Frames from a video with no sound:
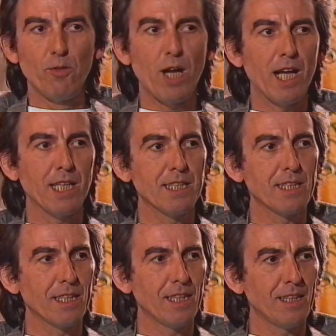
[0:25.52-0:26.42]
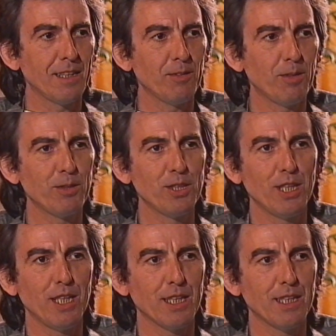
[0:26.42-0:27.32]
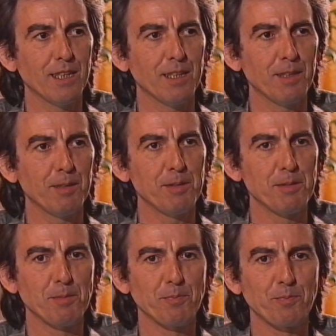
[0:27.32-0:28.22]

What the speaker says: Right, what would you like? Yeah.